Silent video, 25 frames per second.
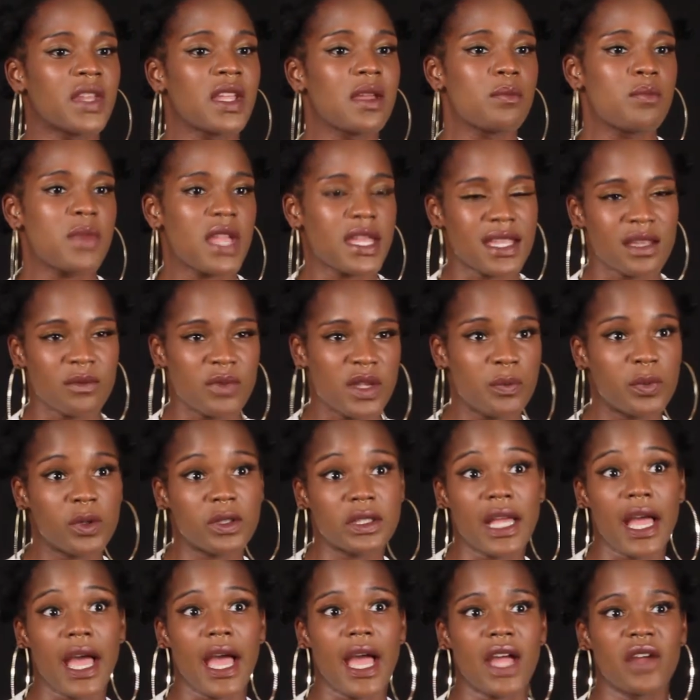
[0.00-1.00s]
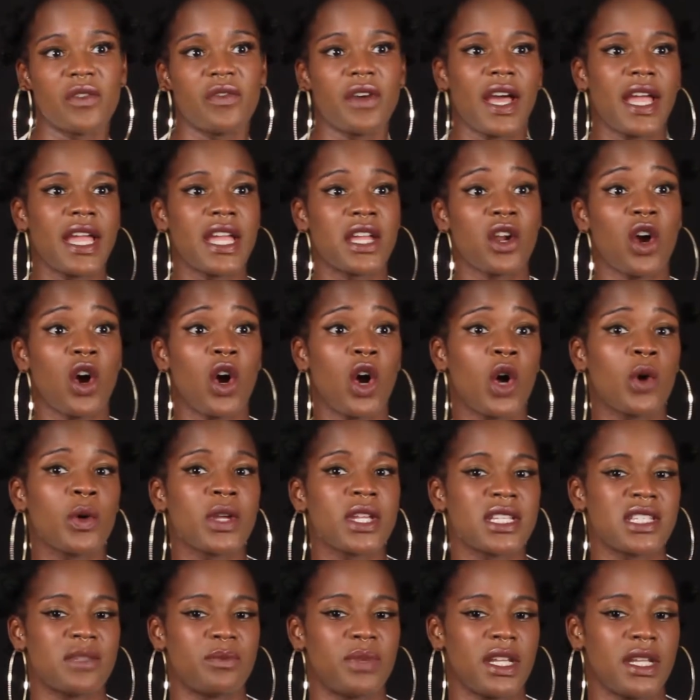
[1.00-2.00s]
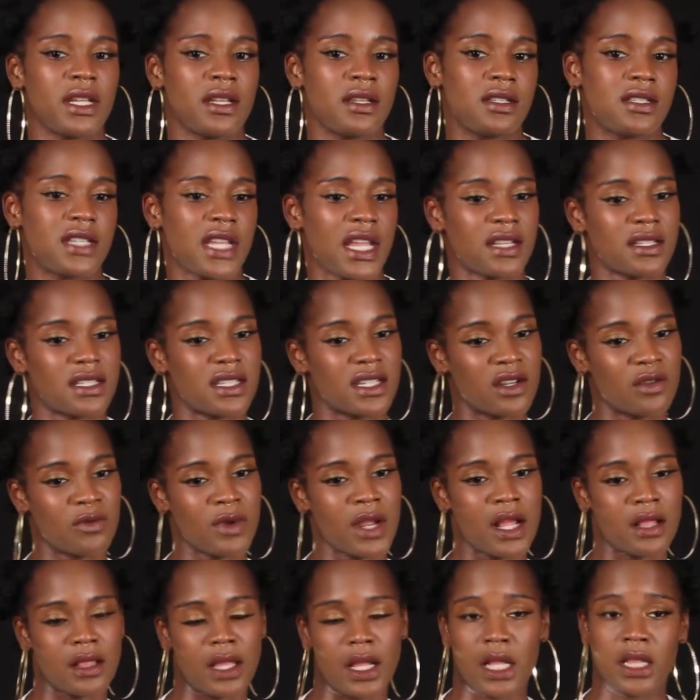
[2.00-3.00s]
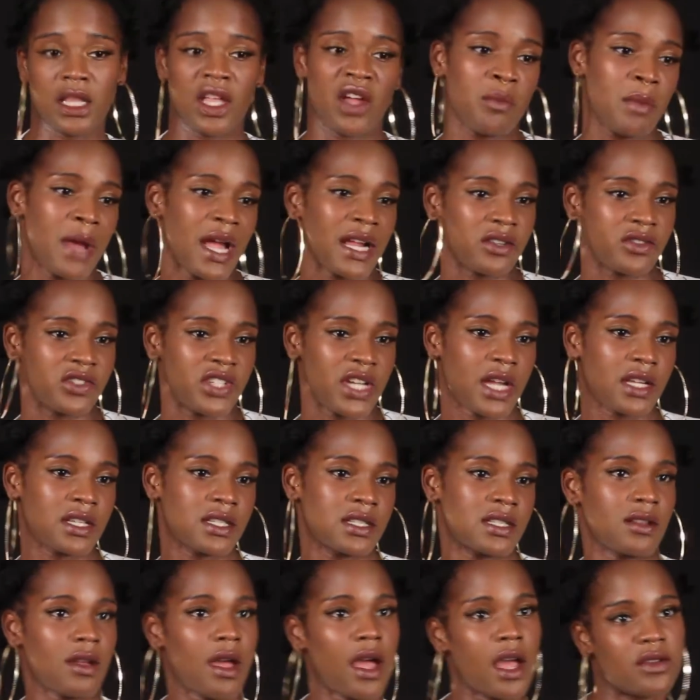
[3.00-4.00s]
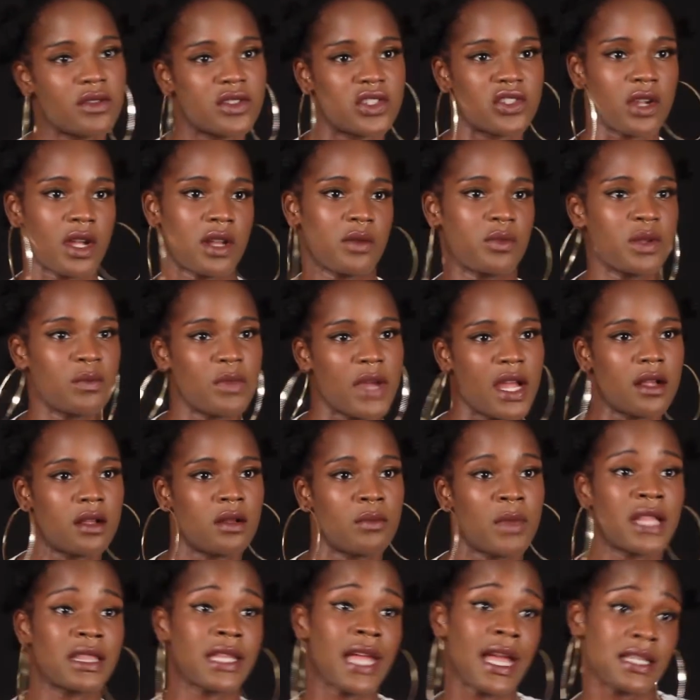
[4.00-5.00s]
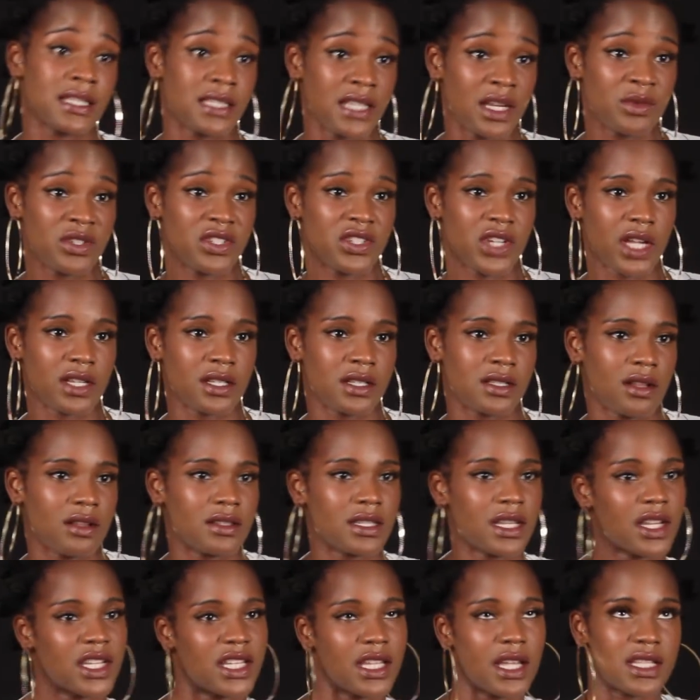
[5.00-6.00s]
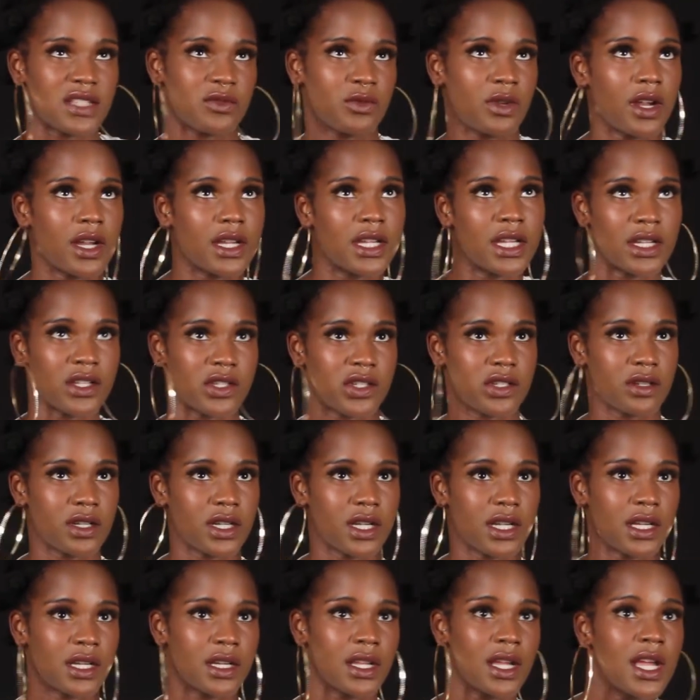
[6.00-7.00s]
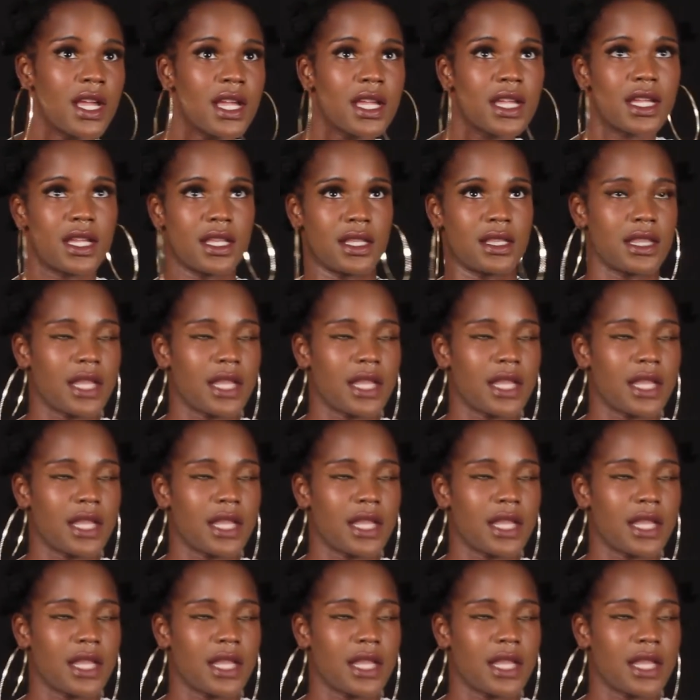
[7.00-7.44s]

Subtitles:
making people laugh. I had always been dancing around. Like, I love Michael Jackson, so I was trying to be Michael. My last name is Jackson, so I was like, yes, we are kindred in